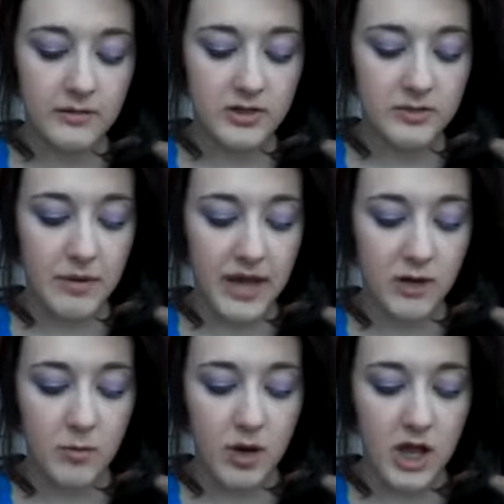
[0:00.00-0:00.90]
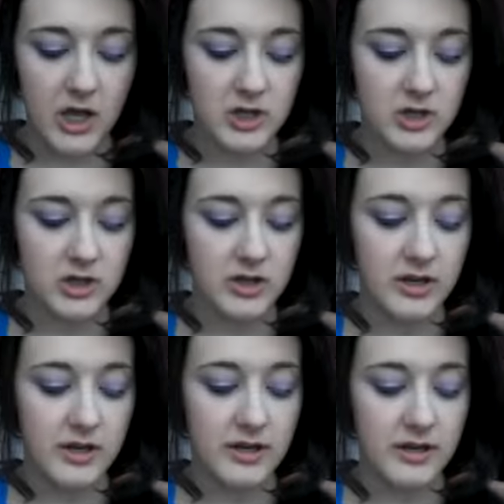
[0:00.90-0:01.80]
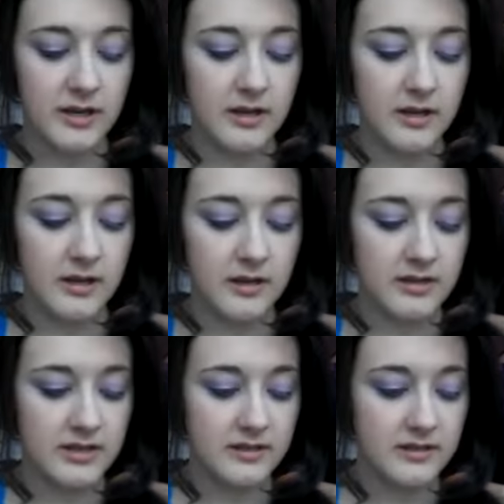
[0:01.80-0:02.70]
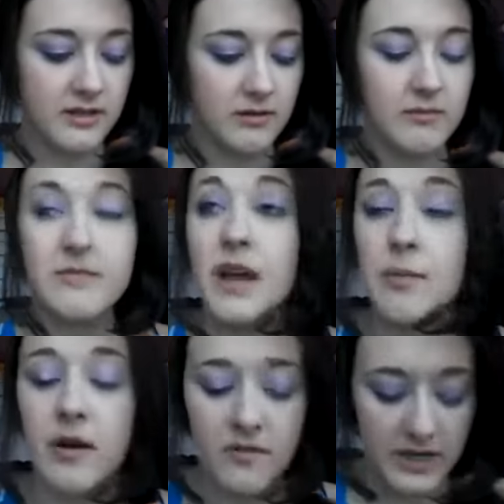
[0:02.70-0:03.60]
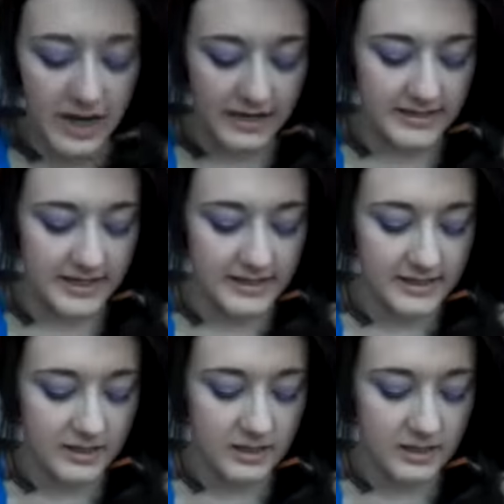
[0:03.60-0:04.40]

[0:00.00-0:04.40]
just pat your brush to tap off any excess.